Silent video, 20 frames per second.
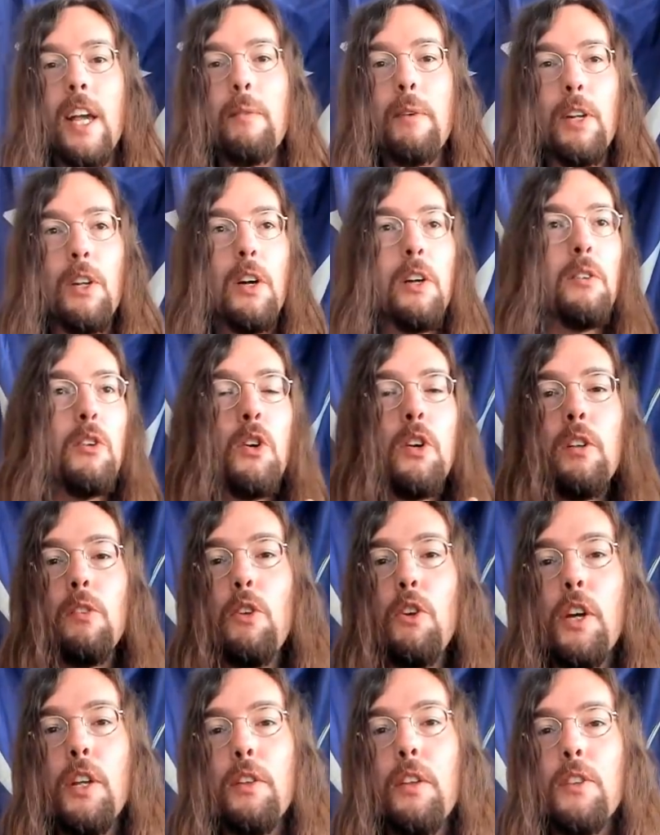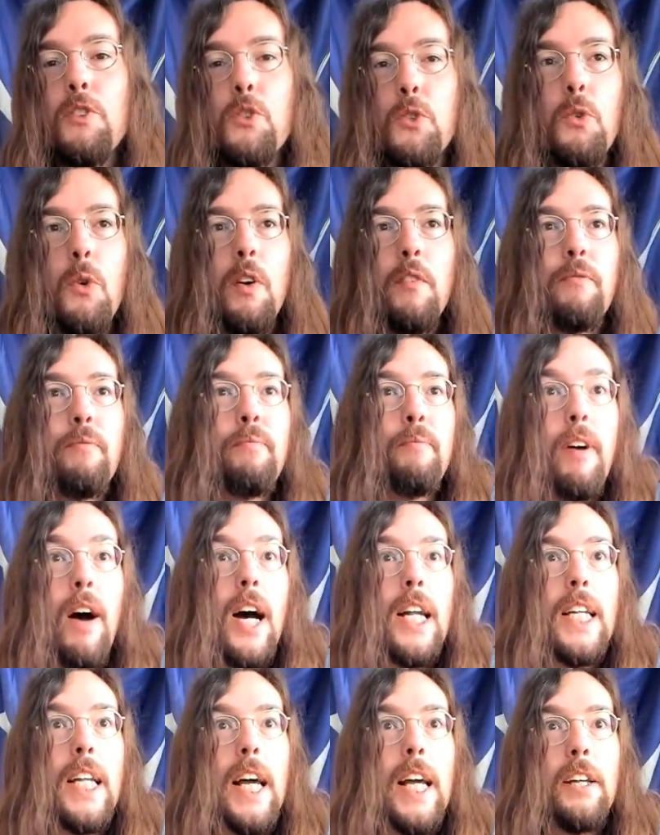I mean, look, look, look at the sort of
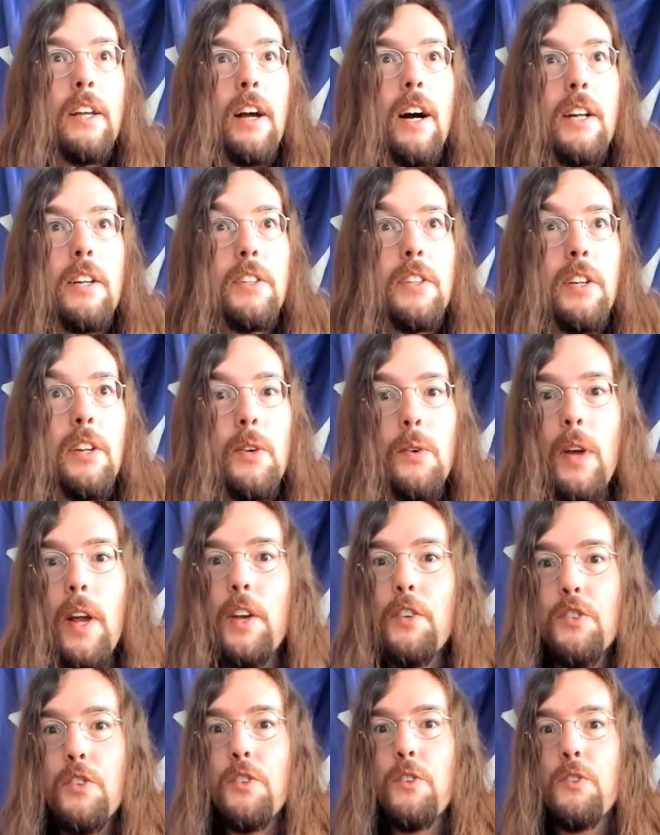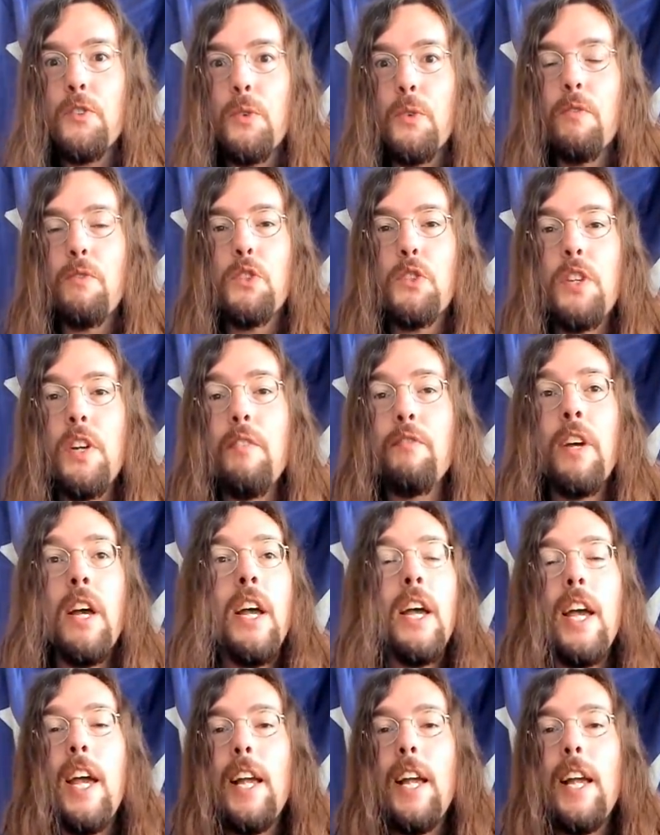online content creation sort of stuff.